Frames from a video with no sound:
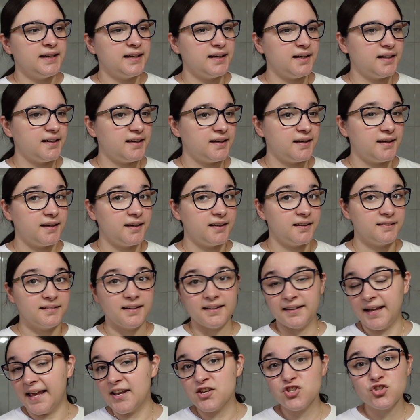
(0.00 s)
uh,
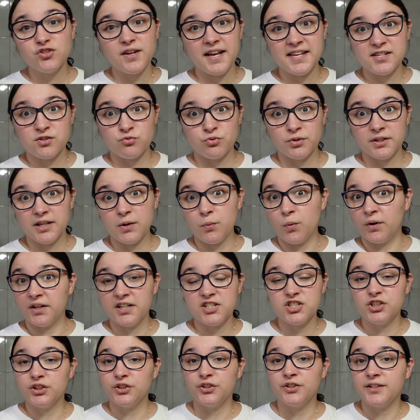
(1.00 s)
Angel has really
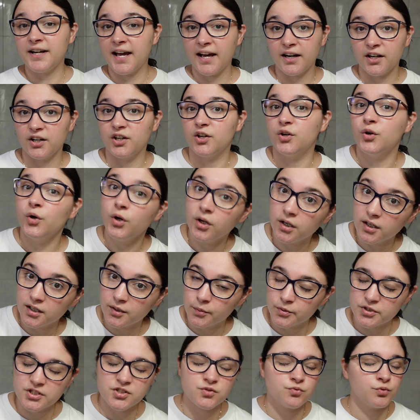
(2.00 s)
wanted to learn how to cook,
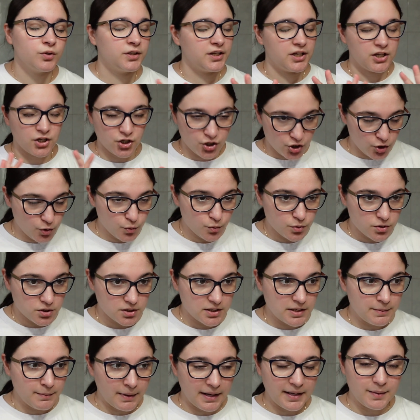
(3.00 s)
which is really
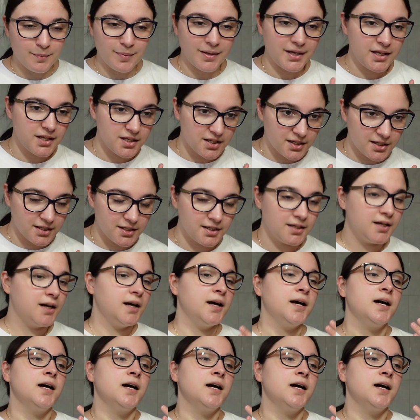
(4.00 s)
cute in my opinion.